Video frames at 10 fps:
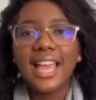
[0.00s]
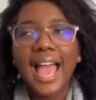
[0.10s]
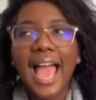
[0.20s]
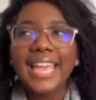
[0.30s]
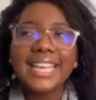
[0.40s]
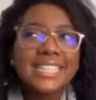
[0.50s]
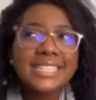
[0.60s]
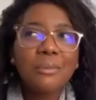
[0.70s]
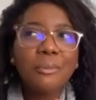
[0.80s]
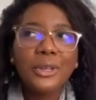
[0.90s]
I guess at
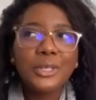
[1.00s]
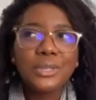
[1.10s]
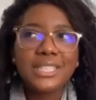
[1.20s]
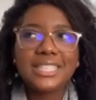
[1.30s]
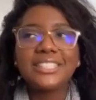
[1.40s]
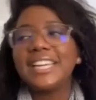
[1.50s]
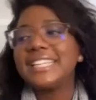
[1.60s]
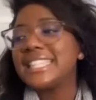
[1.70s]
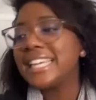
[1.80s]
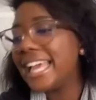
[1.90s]
some point we deal,
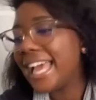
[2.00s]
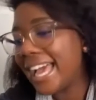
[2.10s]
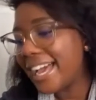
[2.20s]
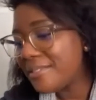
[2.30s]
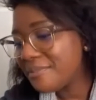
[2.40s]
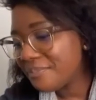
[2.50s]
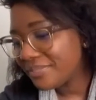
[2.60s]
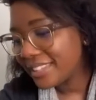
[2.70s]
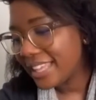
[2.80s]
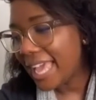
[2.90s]
right?
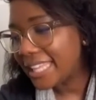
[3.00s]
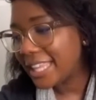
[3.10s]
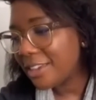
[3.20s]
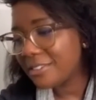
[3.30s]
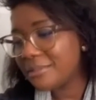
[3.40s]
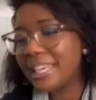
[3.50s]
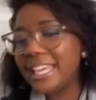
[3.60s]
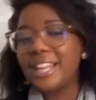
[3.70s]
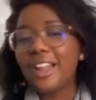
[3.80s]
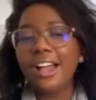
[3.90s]
I think for
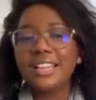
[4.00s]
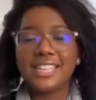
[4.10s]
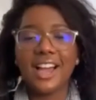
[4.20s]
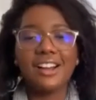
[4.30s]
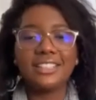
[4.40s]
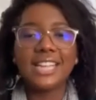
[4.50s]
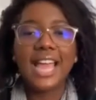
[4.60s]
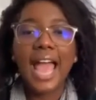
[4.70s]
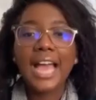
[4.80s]
me, lockdown.